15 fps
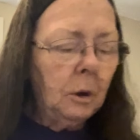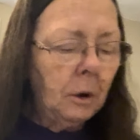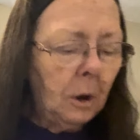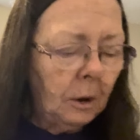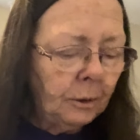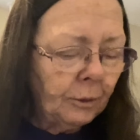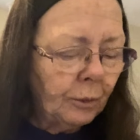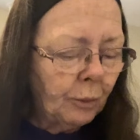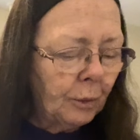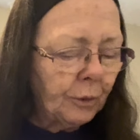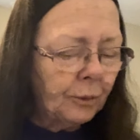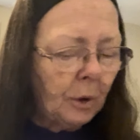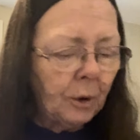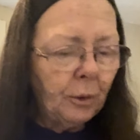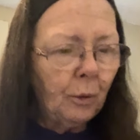I just wish
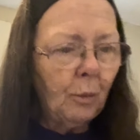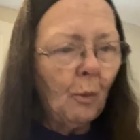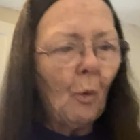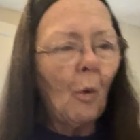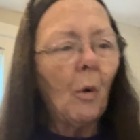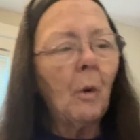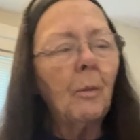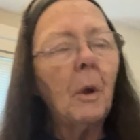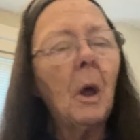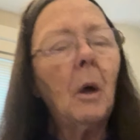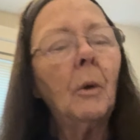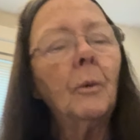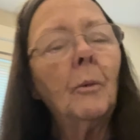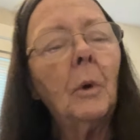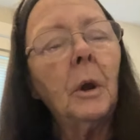I knew more
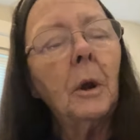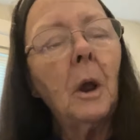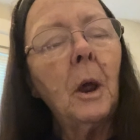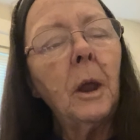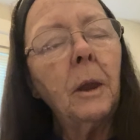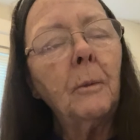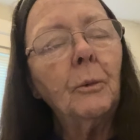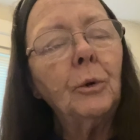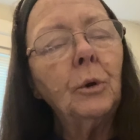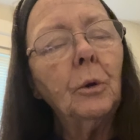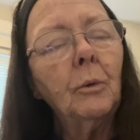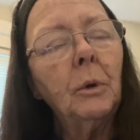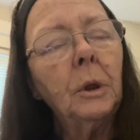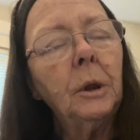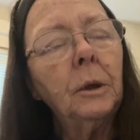about what I am
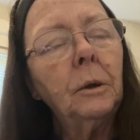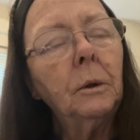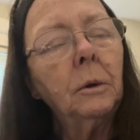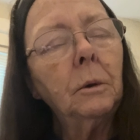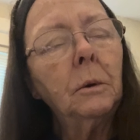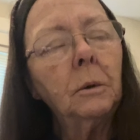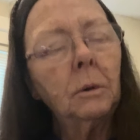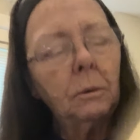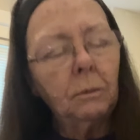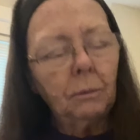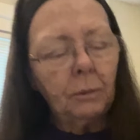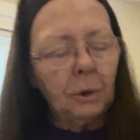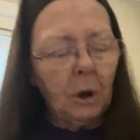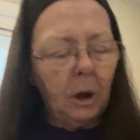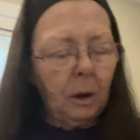doing.
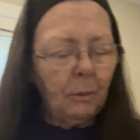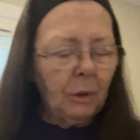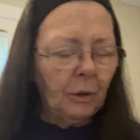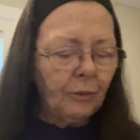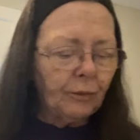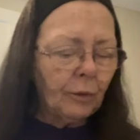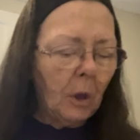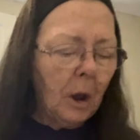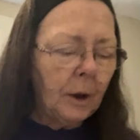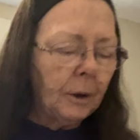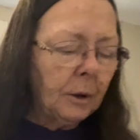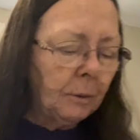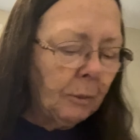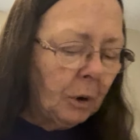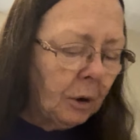But I am
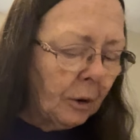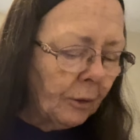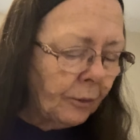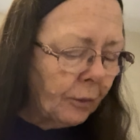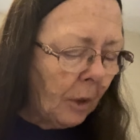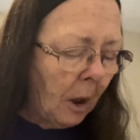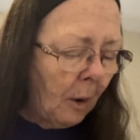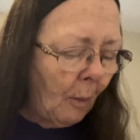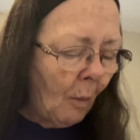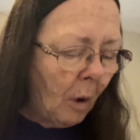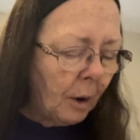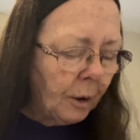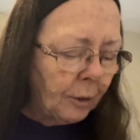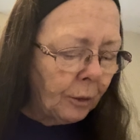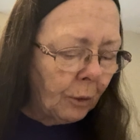excited because I
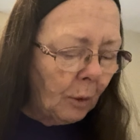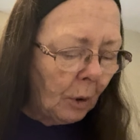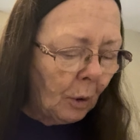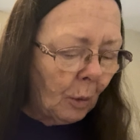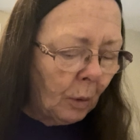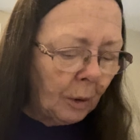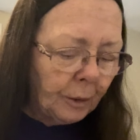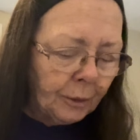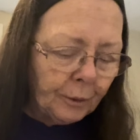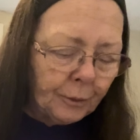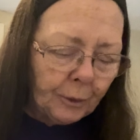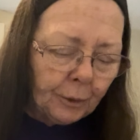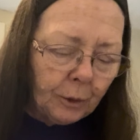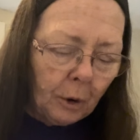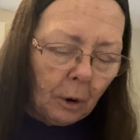want to do a quilt as you
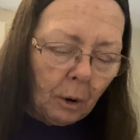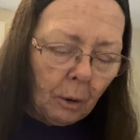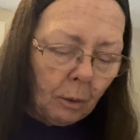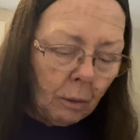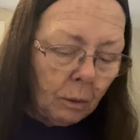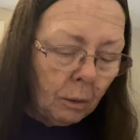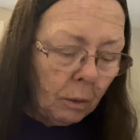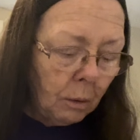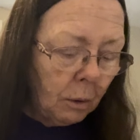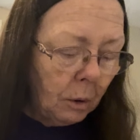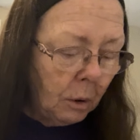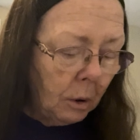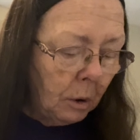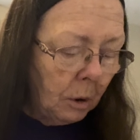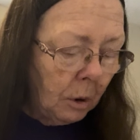go.
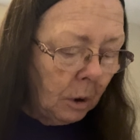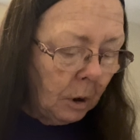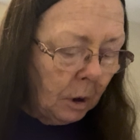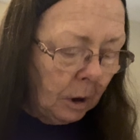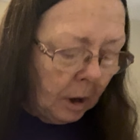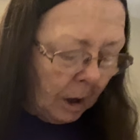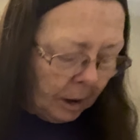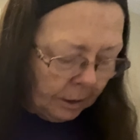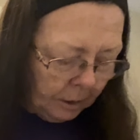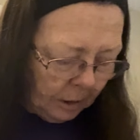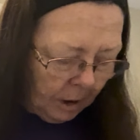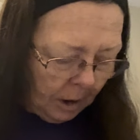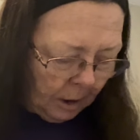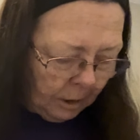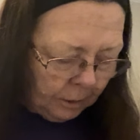And
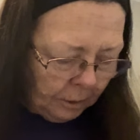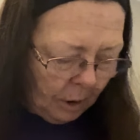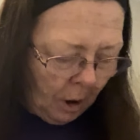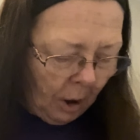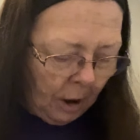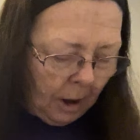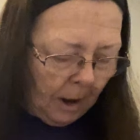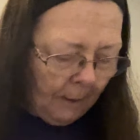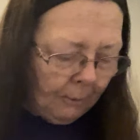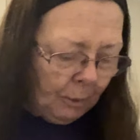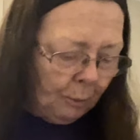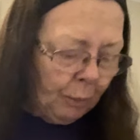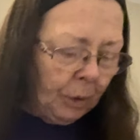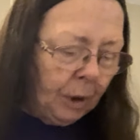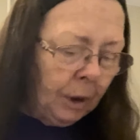not have
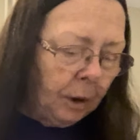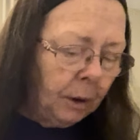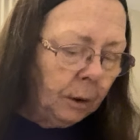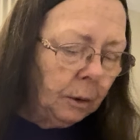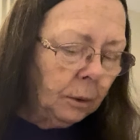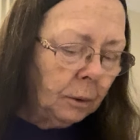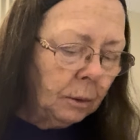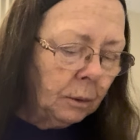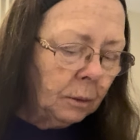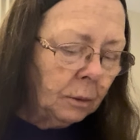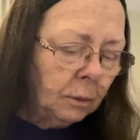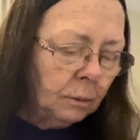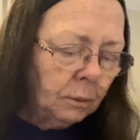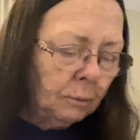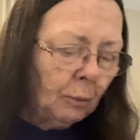it be,
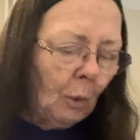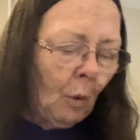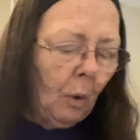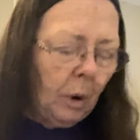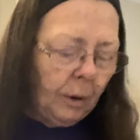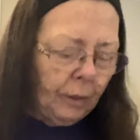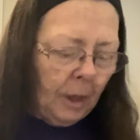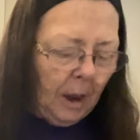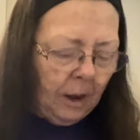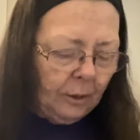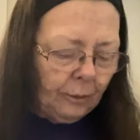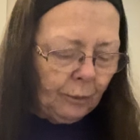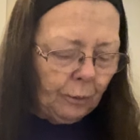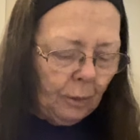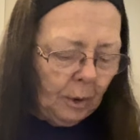boy, that
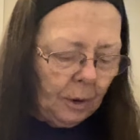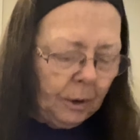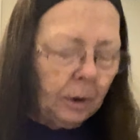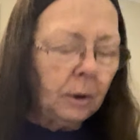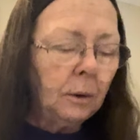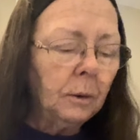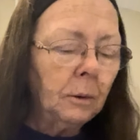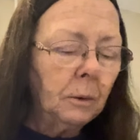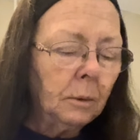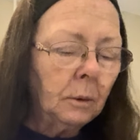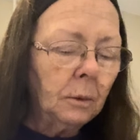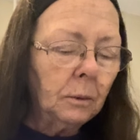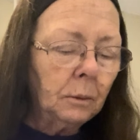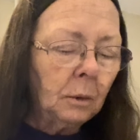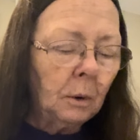is really
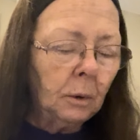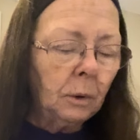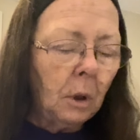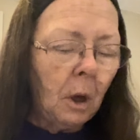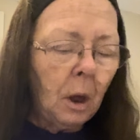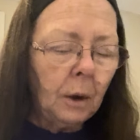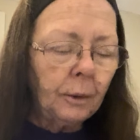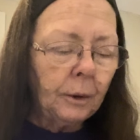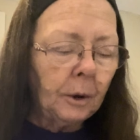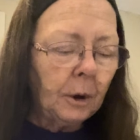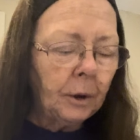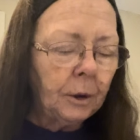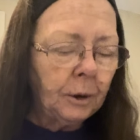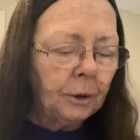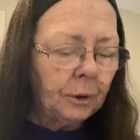a lot that I
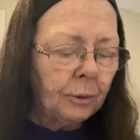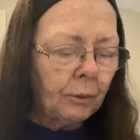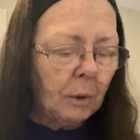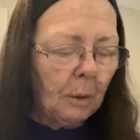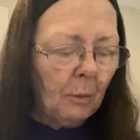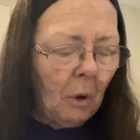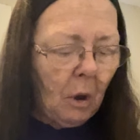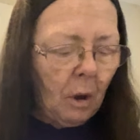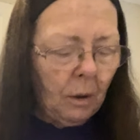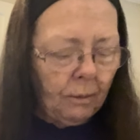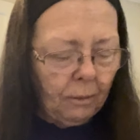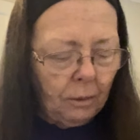need to trim off.